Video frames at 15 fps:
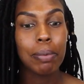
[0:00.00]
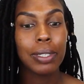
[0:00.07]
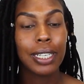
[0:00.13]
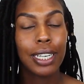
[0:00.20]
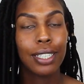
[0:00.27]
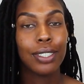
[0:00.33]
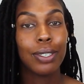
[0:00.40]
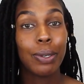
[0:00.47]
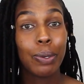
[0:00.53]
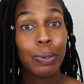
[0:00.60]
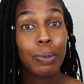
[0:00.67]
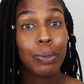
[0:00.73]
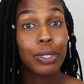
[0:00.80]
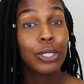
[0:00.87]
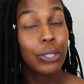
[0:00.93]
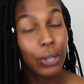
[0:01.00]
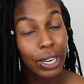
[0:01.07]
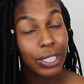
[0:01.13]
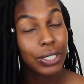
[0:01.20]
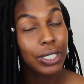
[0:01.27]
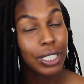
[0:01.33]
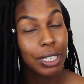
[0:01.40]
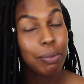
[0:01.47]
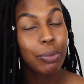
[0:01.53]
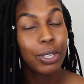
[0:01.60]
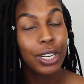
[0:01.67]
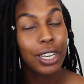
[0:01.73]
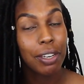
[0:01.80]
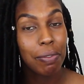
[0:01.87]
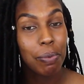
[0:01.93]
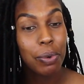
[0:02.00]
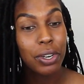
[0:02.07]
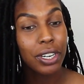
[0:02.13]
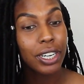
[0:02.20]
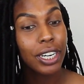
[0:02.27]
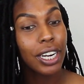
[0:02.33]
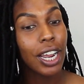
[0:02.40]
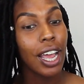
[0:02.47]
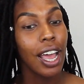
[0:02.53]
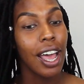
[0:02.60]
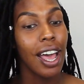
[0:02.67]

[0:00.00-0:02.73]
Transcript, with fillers: I plan to start drinking plenty of water.